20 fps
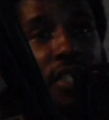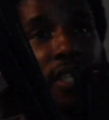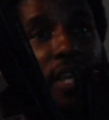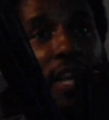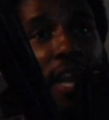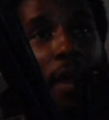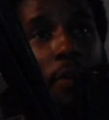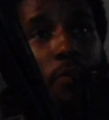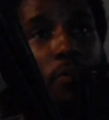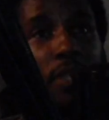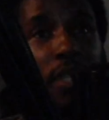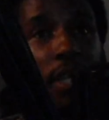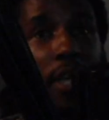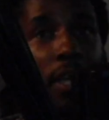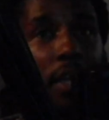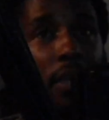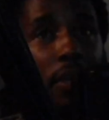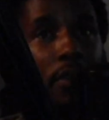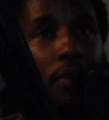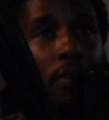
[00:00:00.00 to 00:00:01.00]
that I was
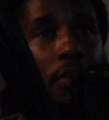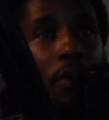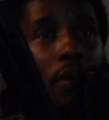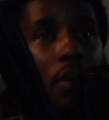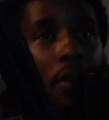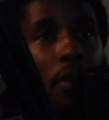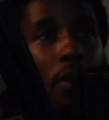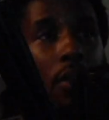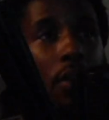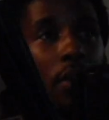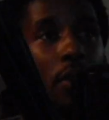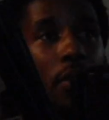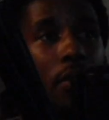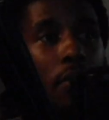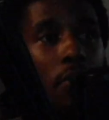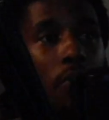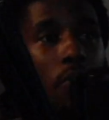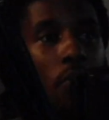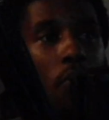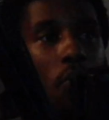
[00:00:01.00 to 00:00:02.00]
in
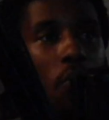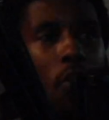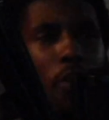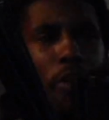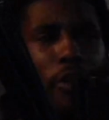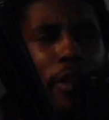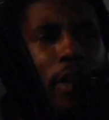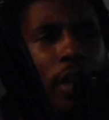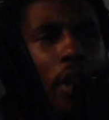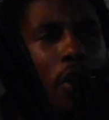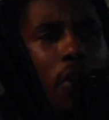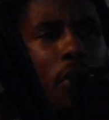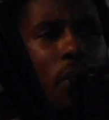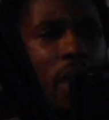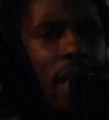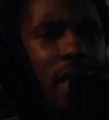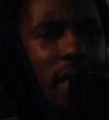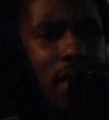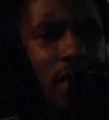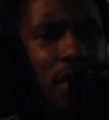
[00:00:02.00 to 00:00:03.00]
weren't
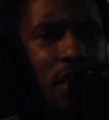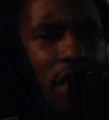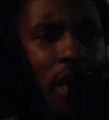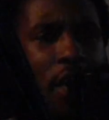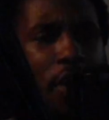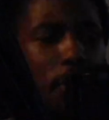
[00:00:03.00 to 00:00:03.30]
always the other